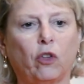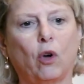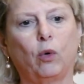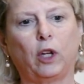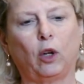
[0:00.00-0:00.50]

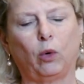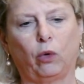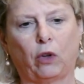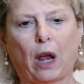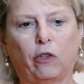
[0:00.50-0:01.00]
so
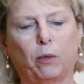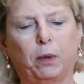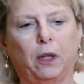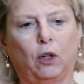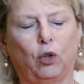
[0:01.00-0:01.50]
used as a
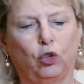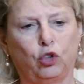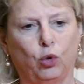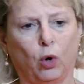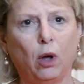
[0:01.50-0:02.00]
political
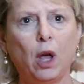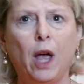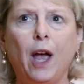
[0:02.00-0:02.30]
tool.